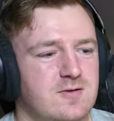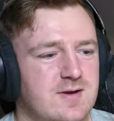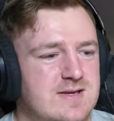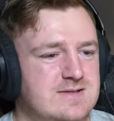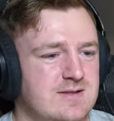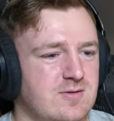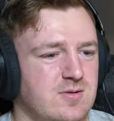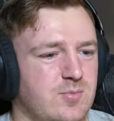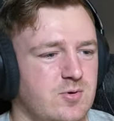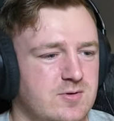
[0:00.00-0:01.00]
Crazy, though.
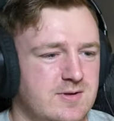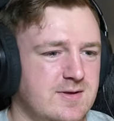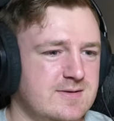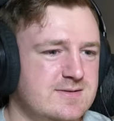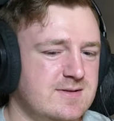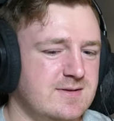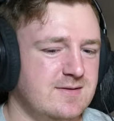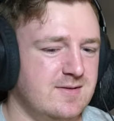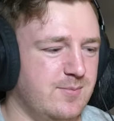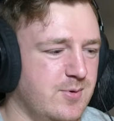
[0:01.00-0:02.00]
The Bulldogs.
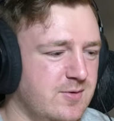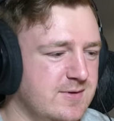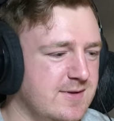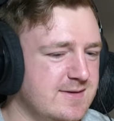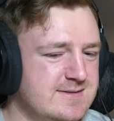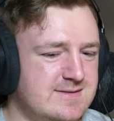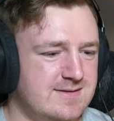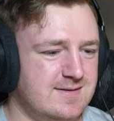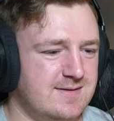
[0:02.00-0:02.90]
The Bulldogs.